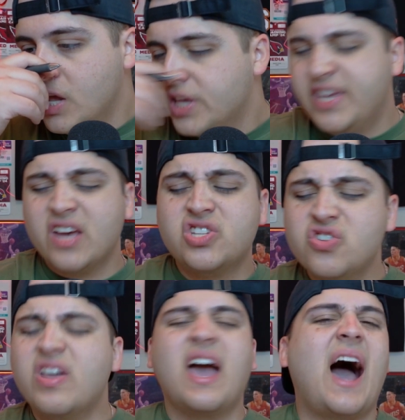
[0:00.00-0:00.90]

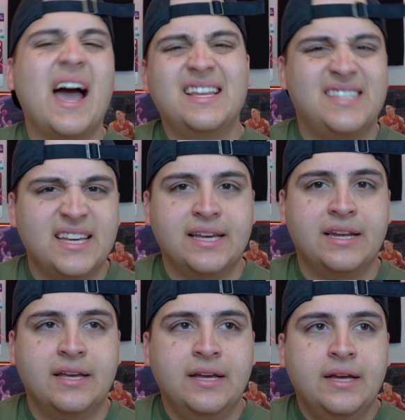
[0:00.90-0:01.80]
Yesterday I
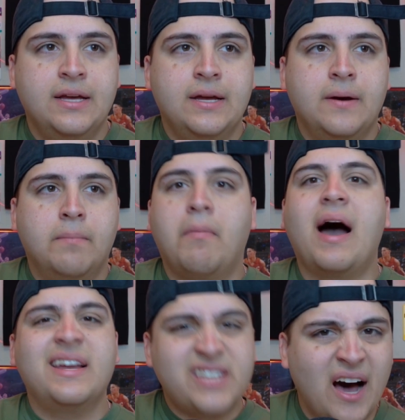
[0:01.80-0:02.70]
did
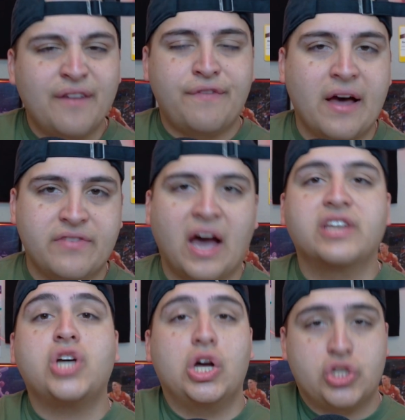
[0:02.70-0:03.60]
my top 5
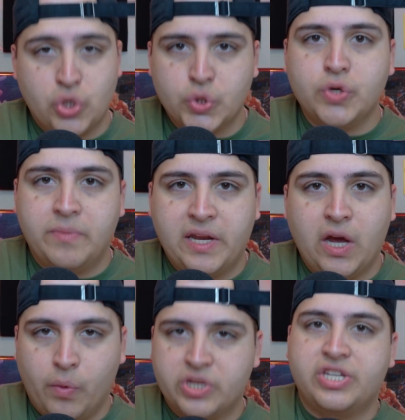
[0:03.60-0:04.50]
guys on social
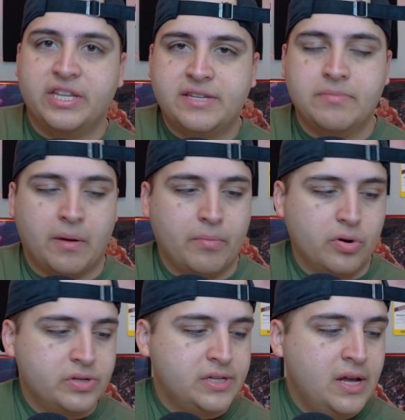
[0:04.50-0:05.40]
media, which did some
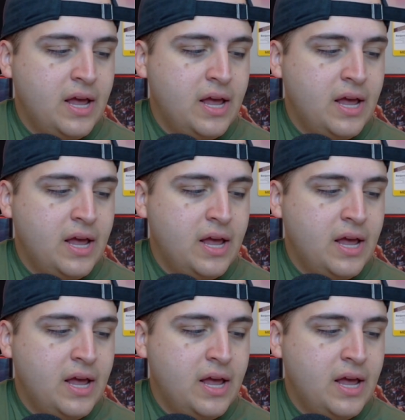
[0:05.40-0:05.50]
numbers.